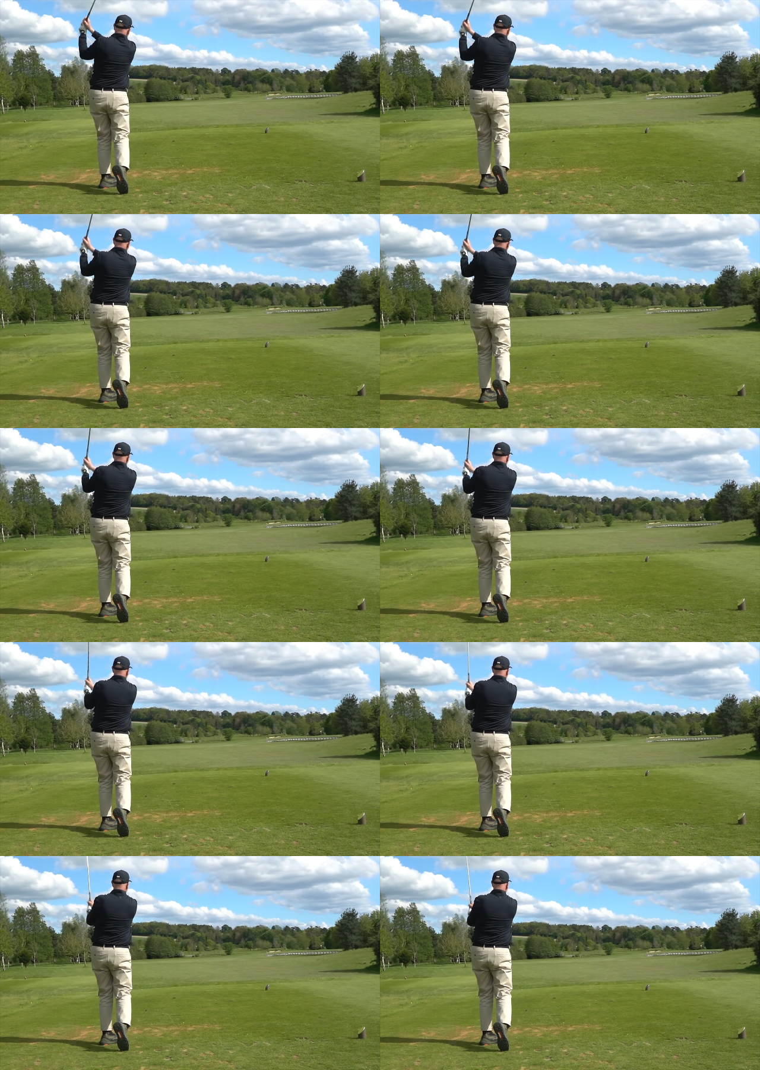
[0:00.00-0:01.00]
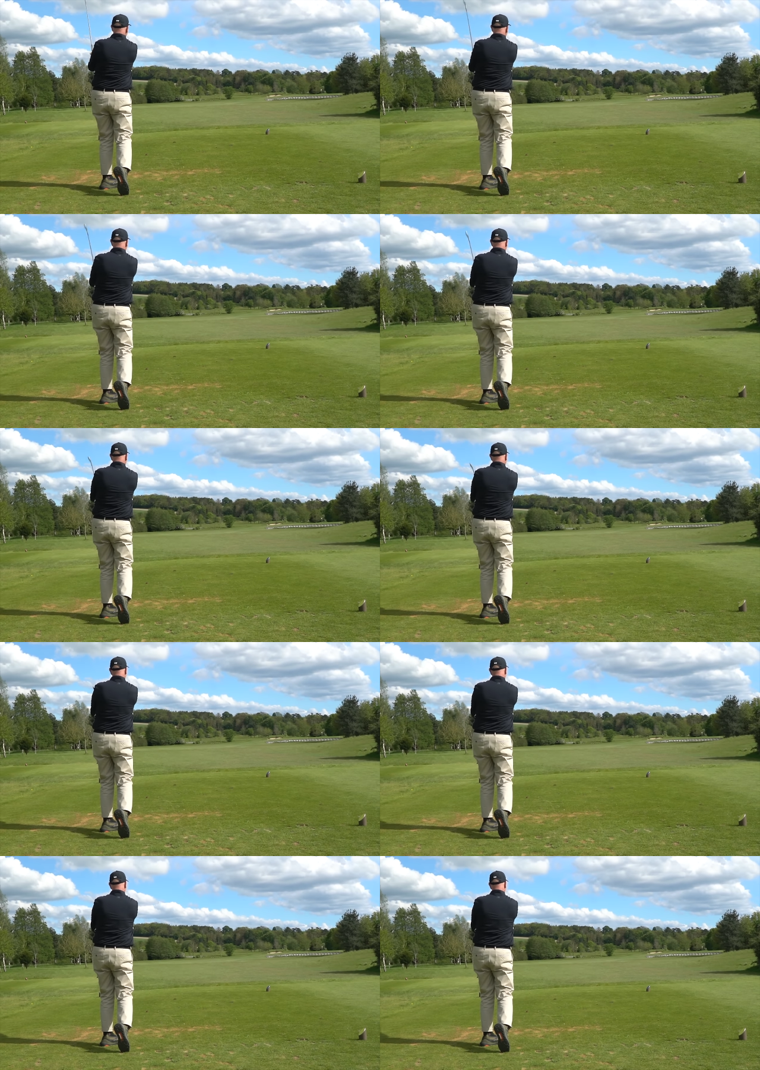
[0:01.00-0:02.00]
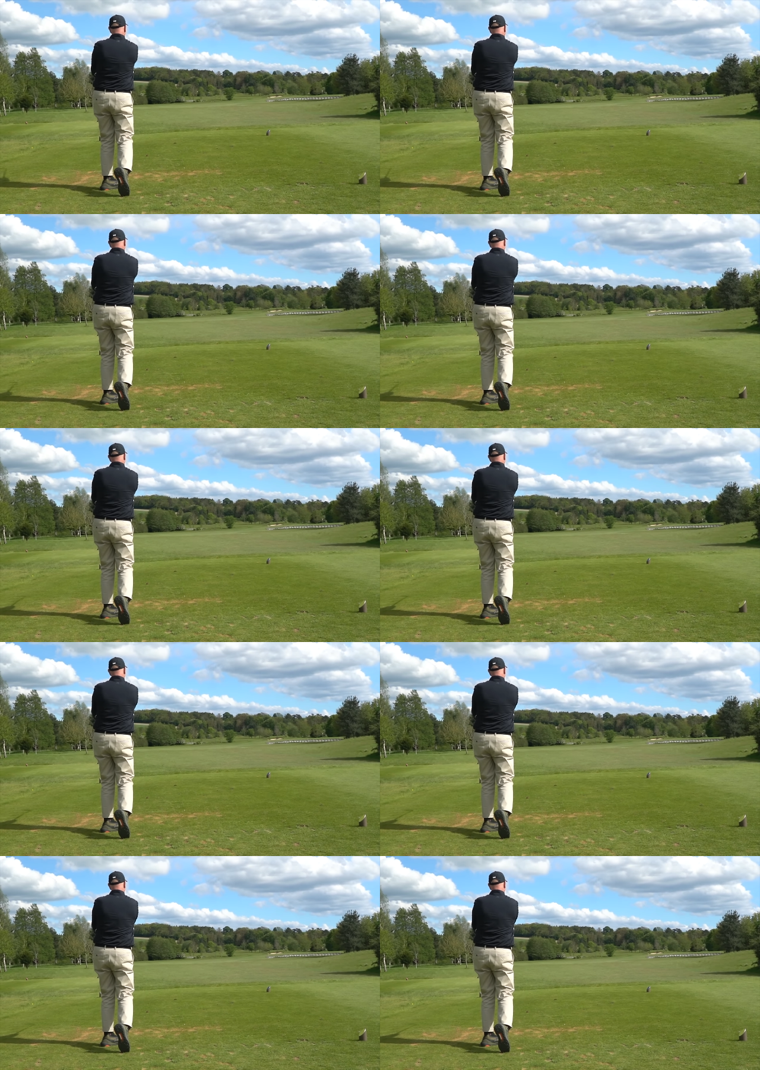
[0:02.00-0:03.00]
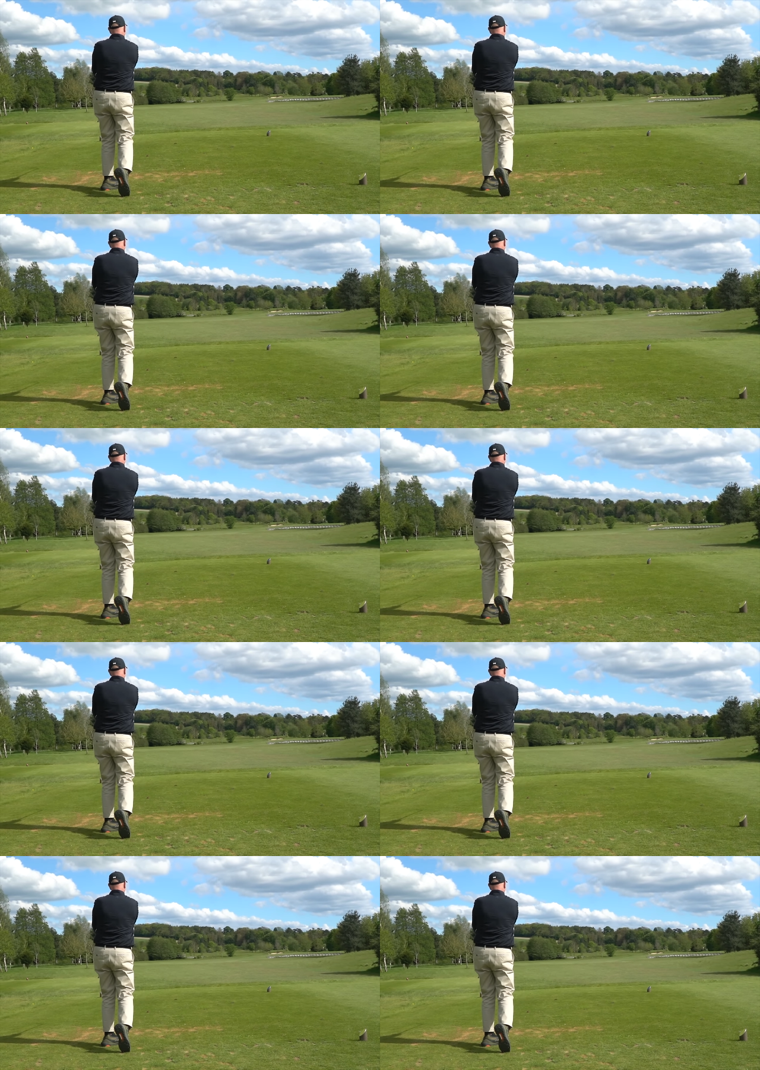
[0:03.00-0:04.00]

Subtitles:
Nobody's mouth can be seen.